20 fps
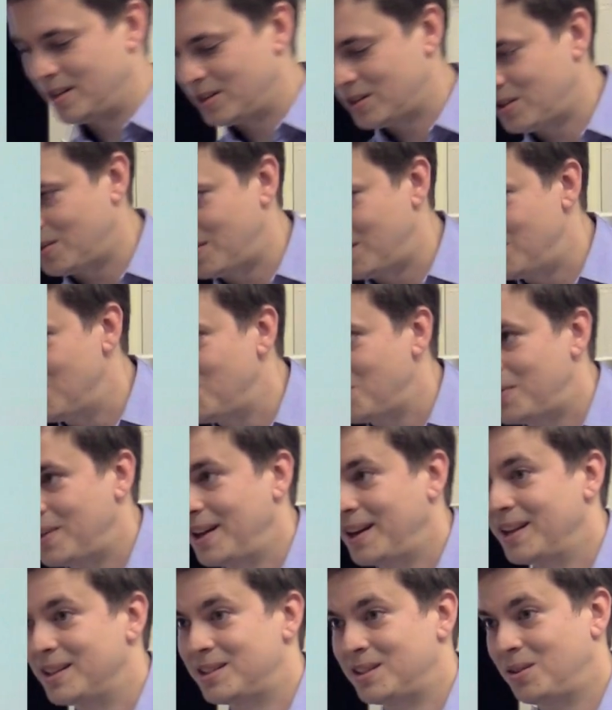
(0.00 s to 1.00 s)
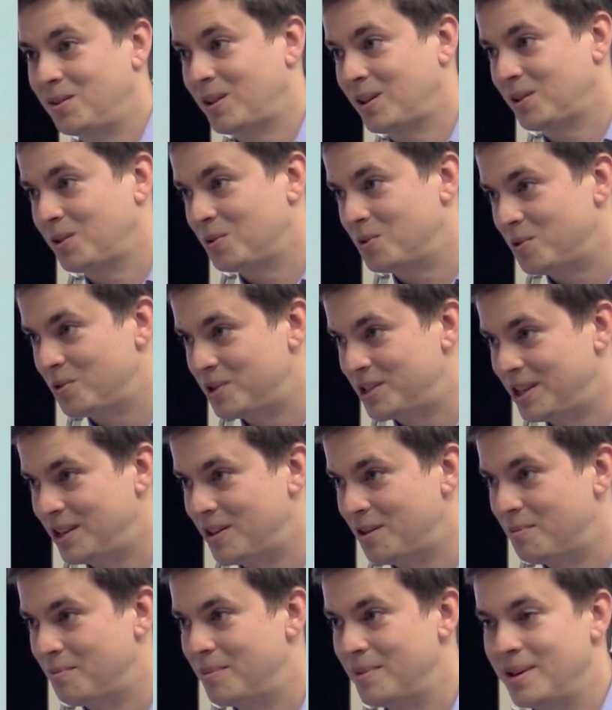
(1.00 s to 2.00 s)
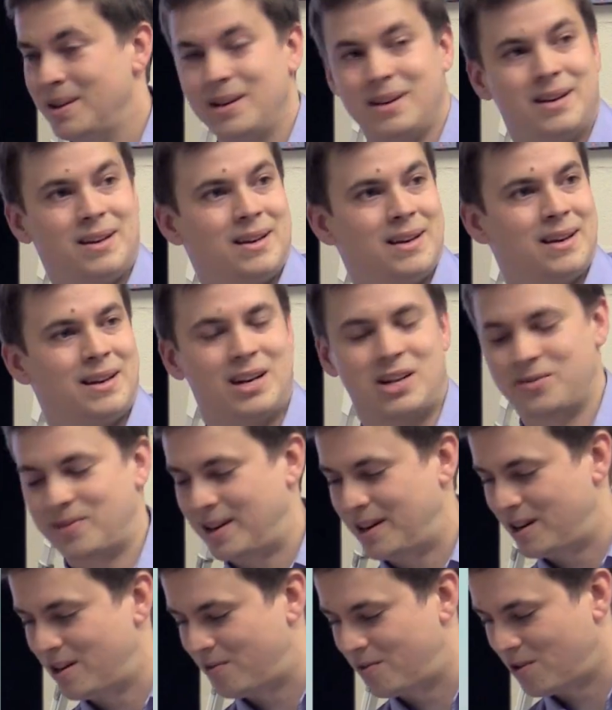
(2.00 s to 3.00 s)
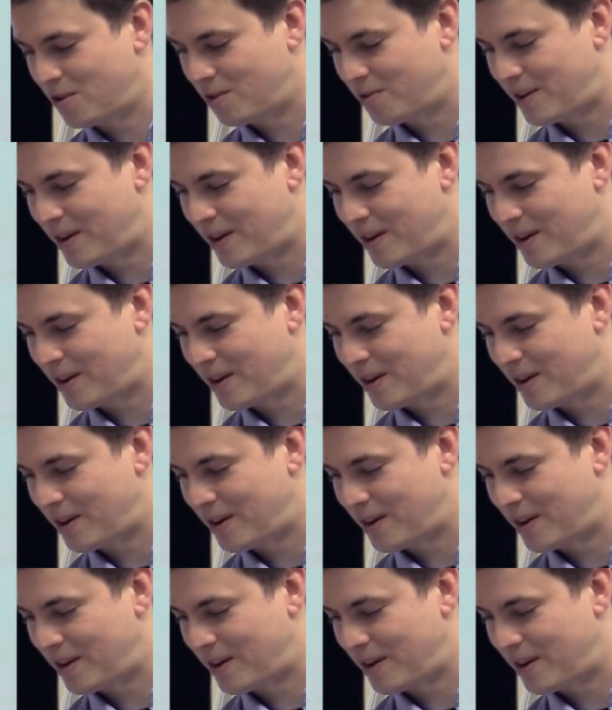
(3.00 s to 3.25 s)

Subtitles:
So the new thing is to look at the whole genome and to try to infer